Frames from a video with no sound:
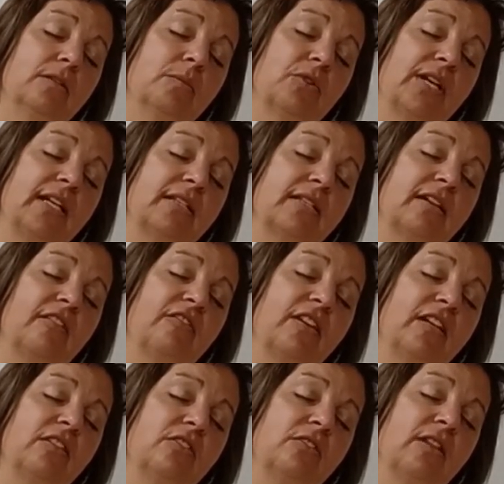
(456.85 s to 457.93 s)
bring itself
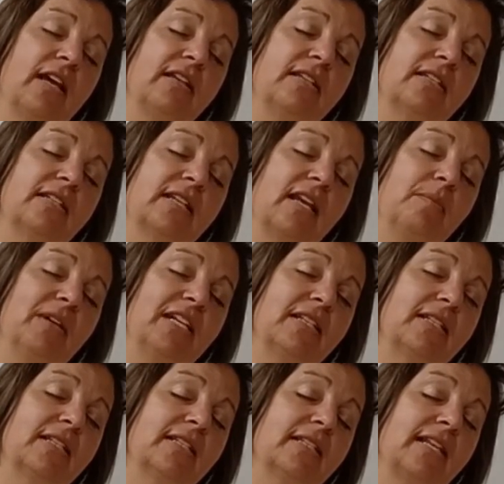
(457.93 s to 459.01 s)
into that same
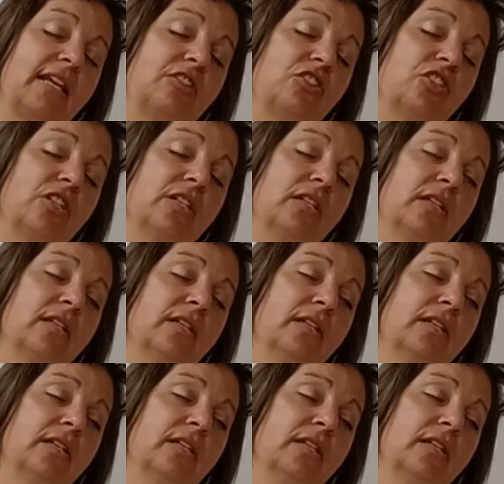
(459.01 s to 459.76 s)
extension